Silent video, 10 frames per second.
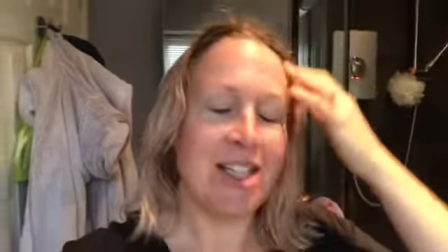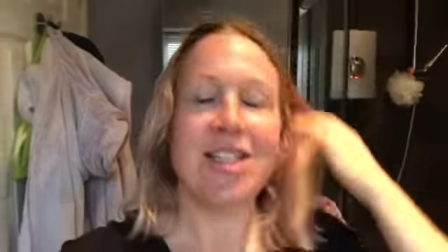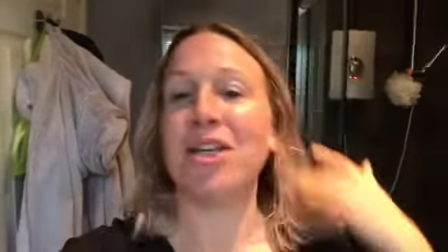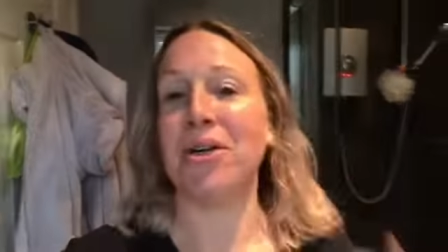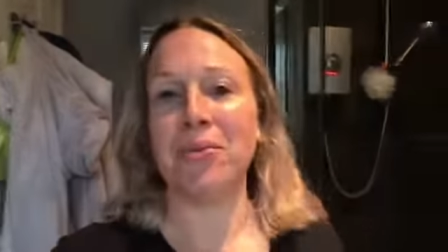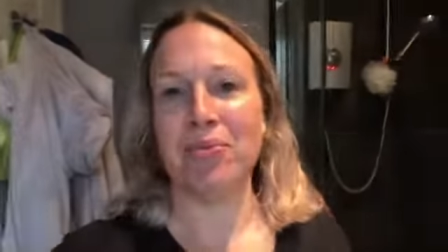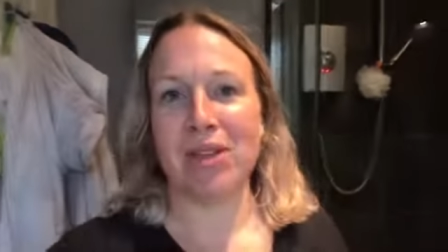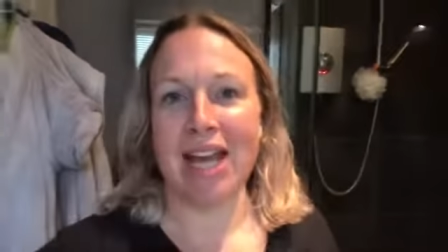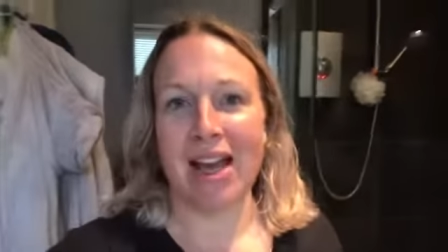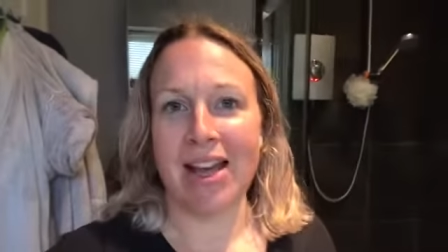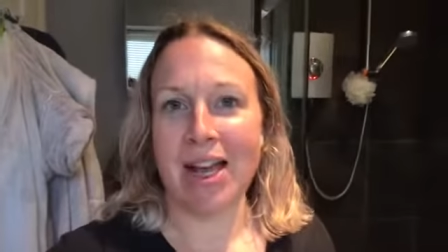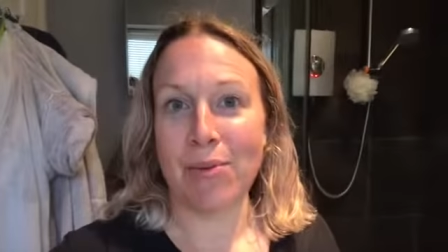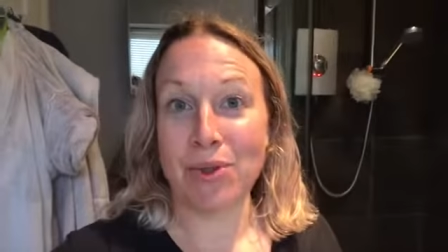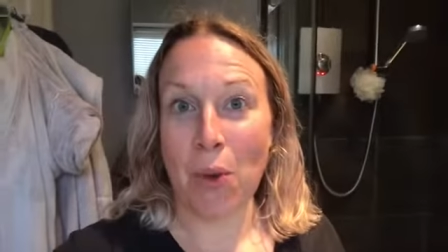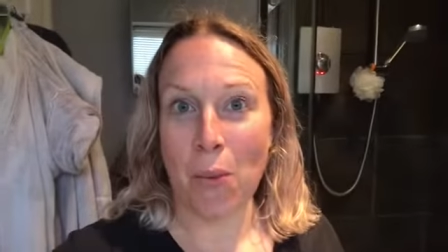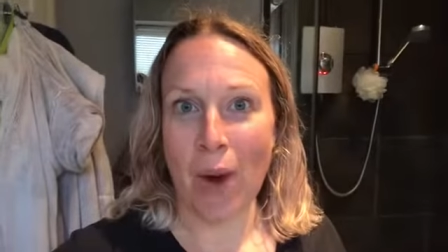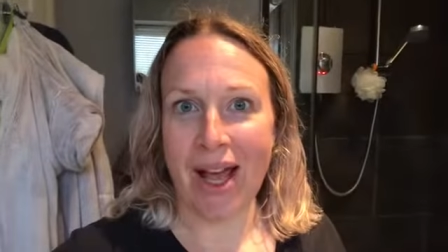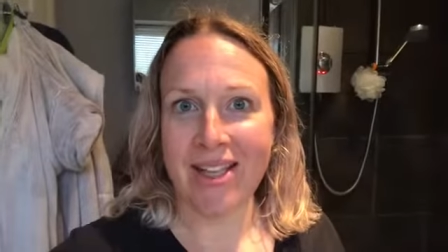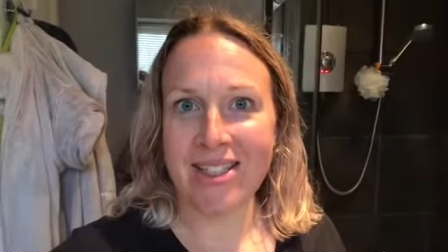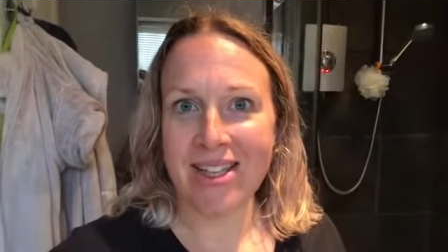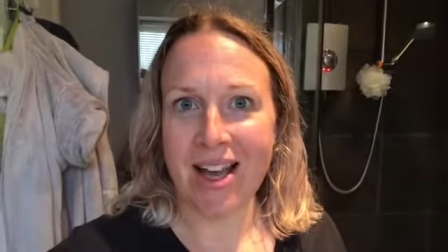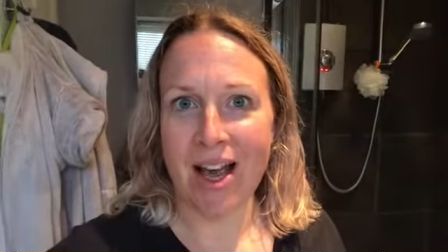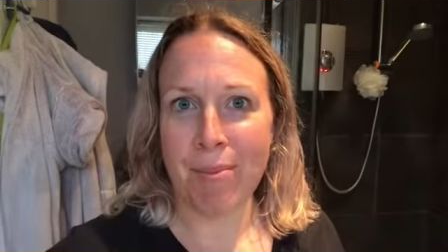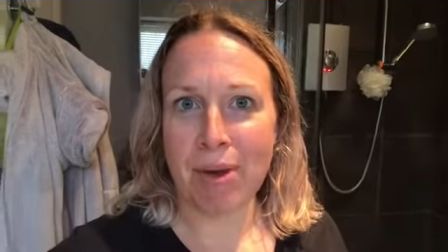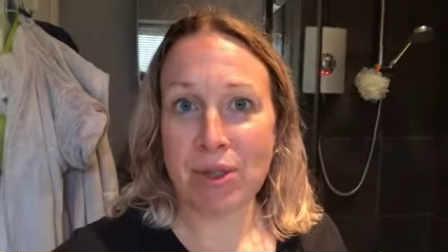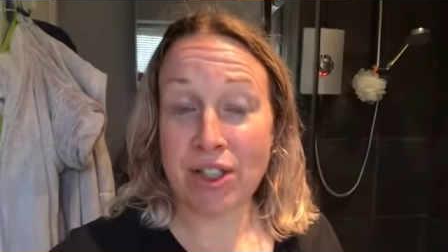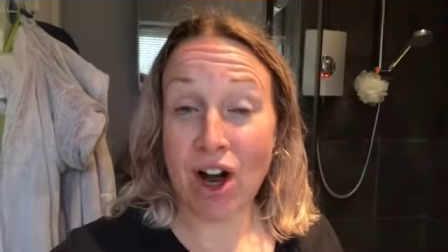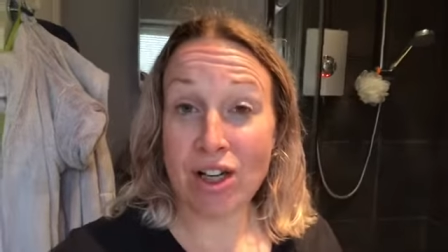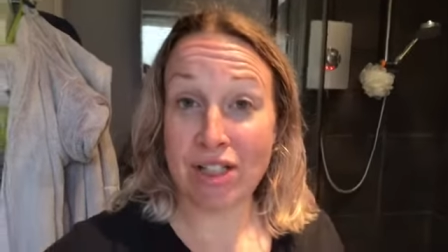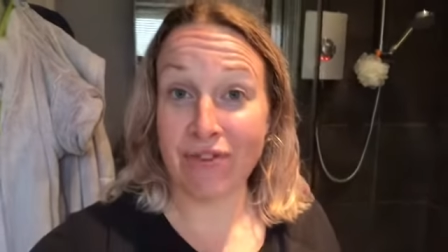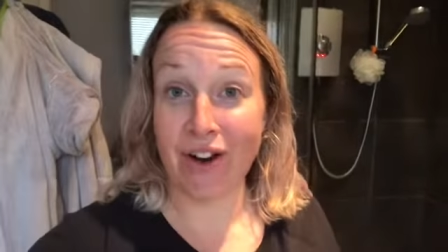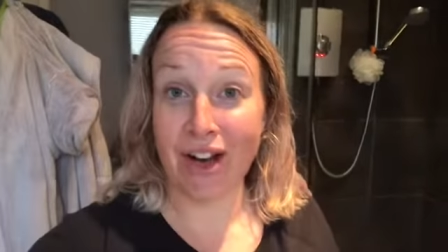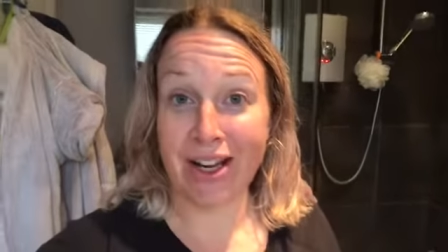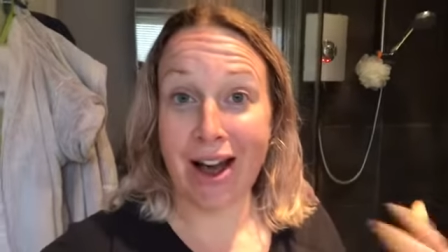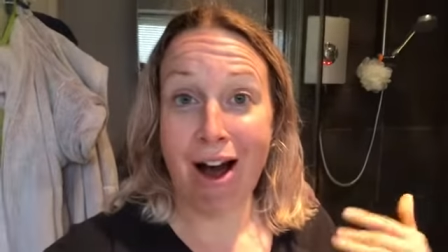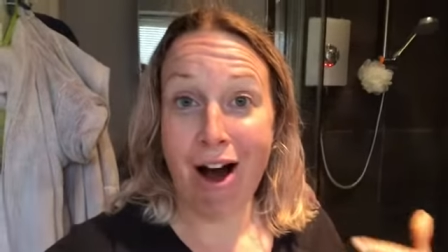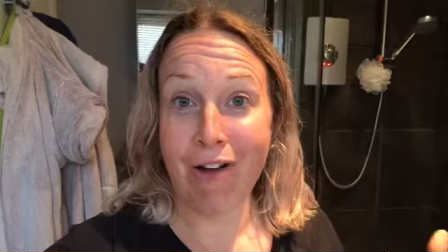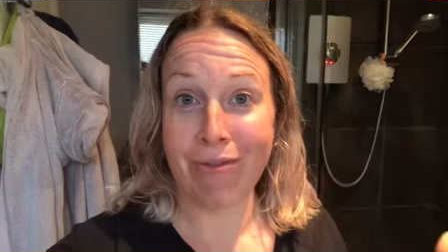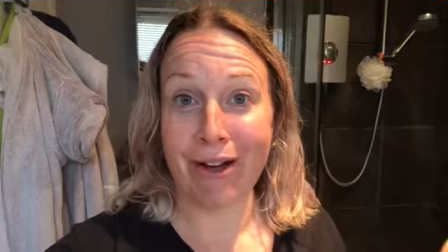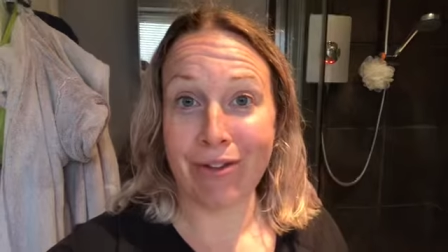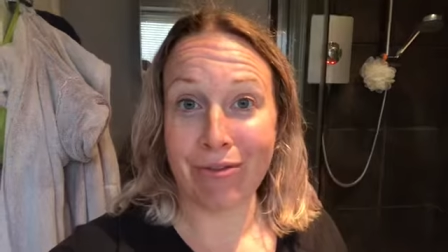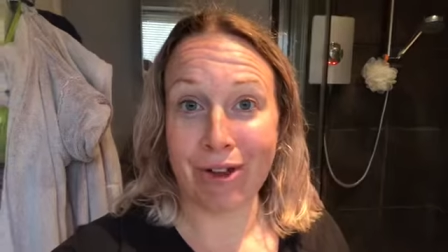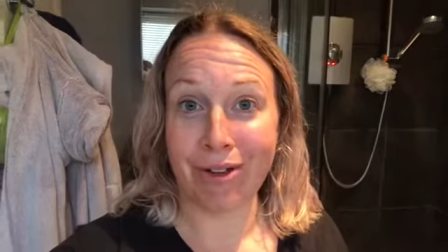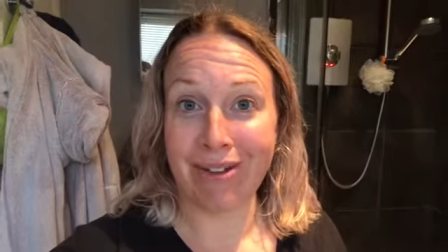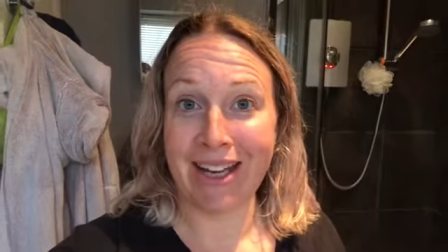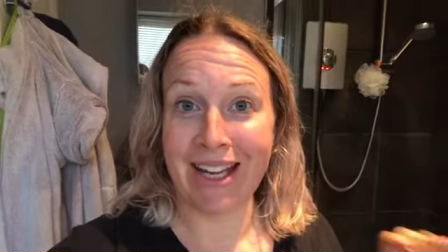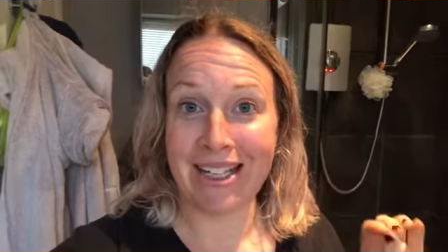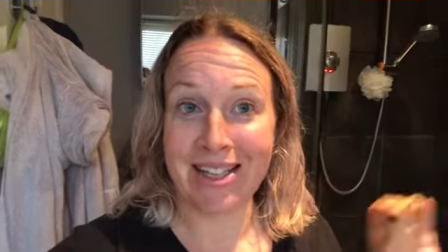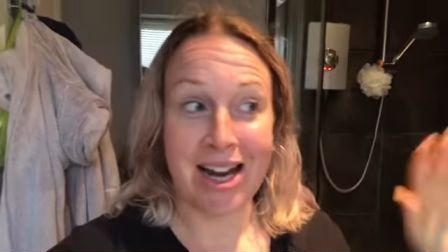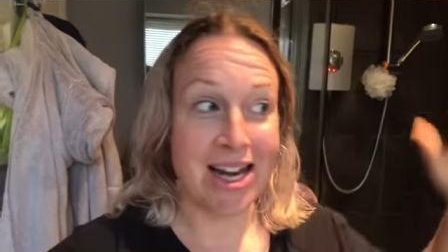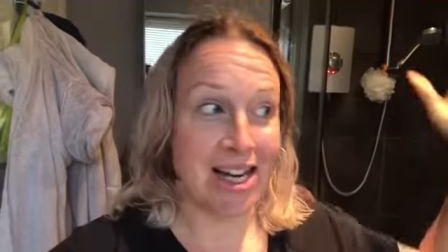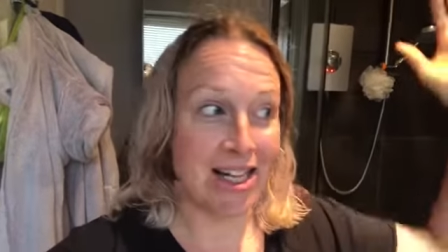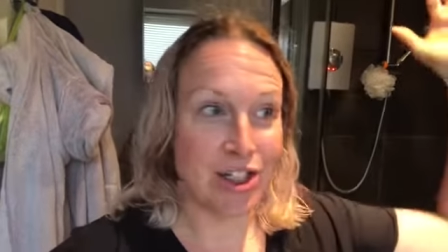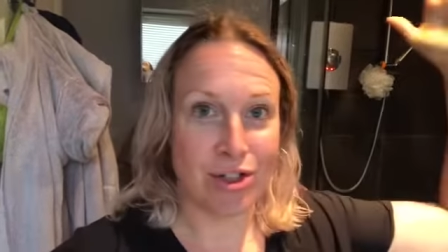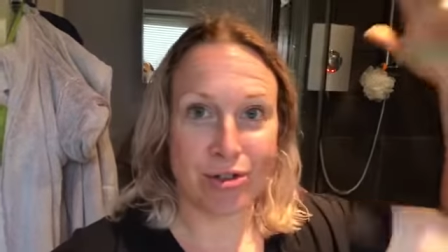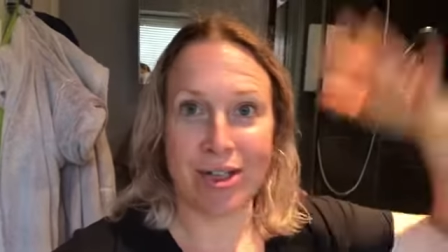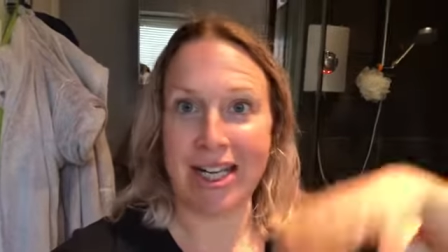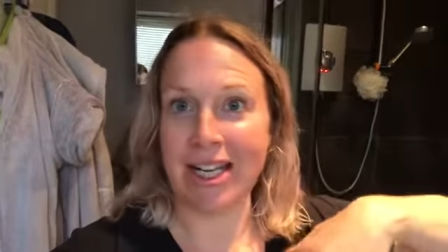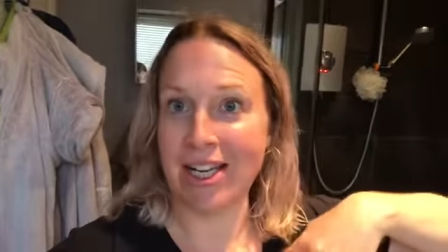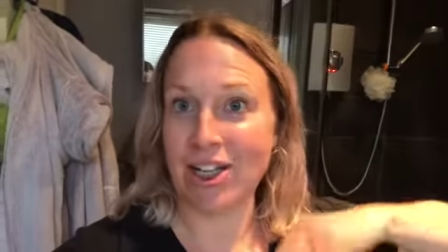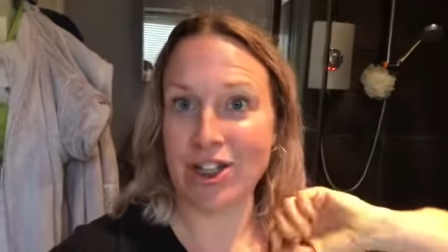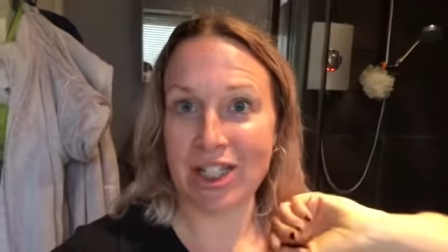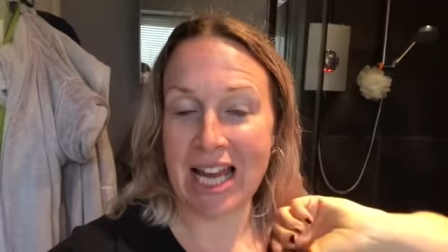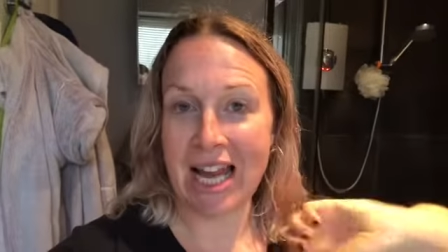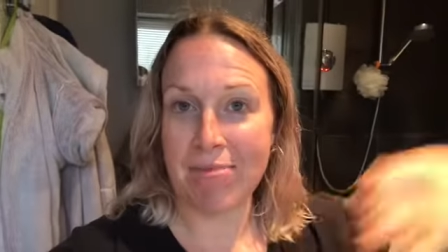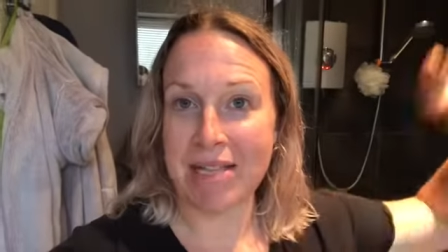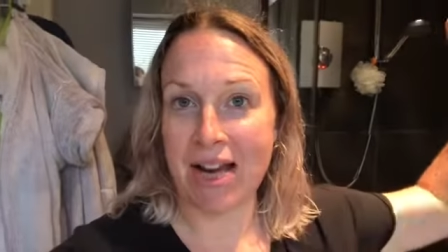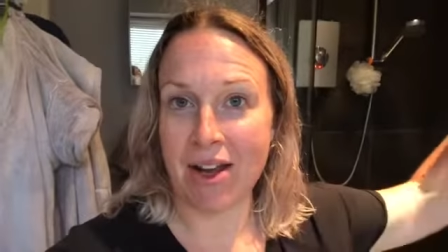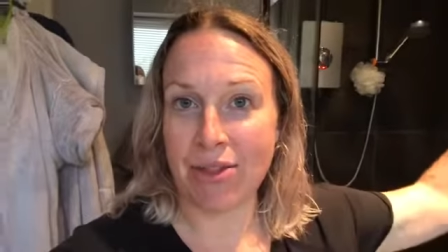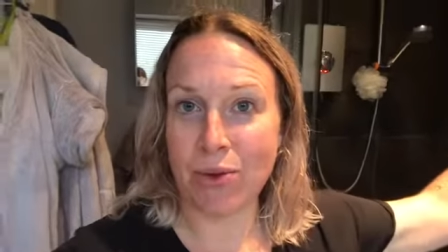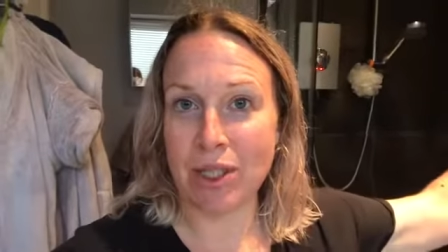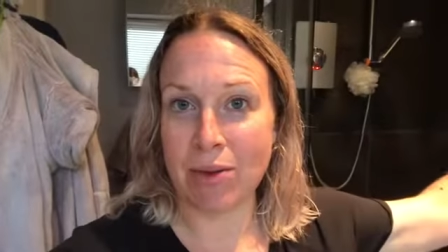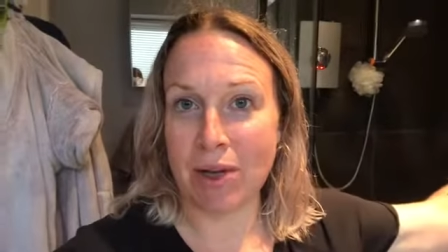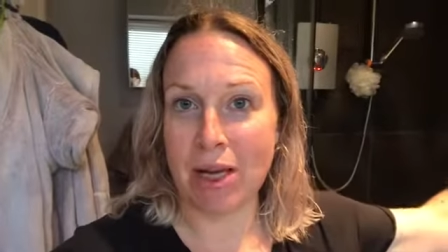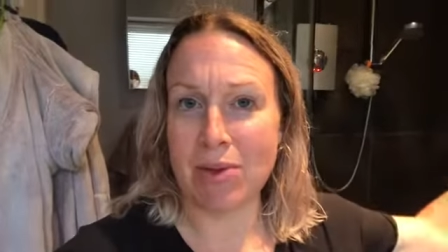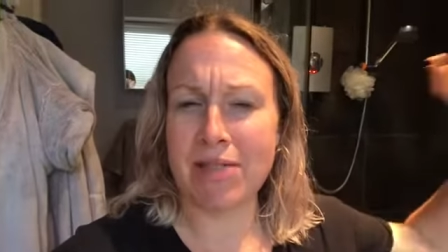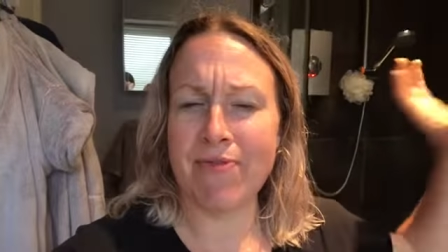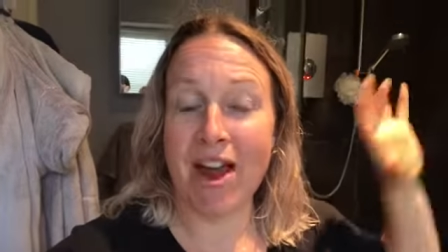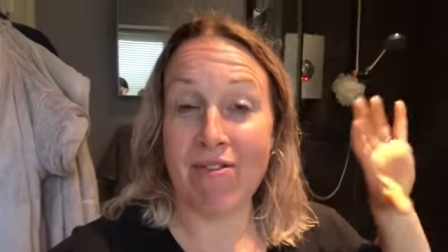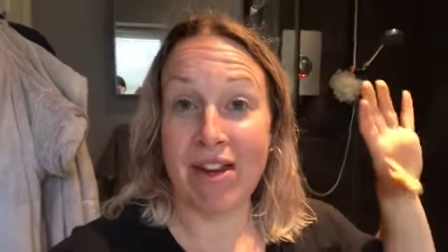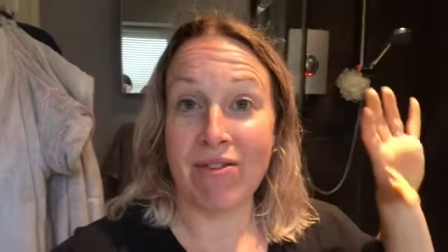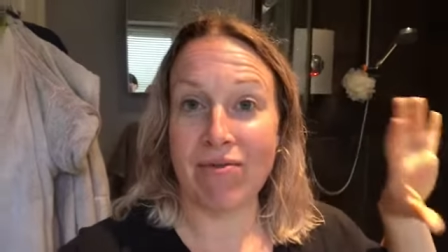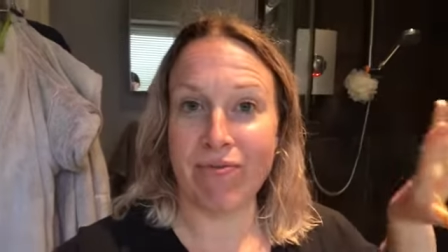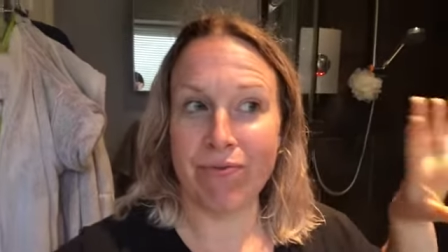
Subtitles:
So yeah, it was wet. It was started fine. Halfway through, it literally just came down. I thought it was very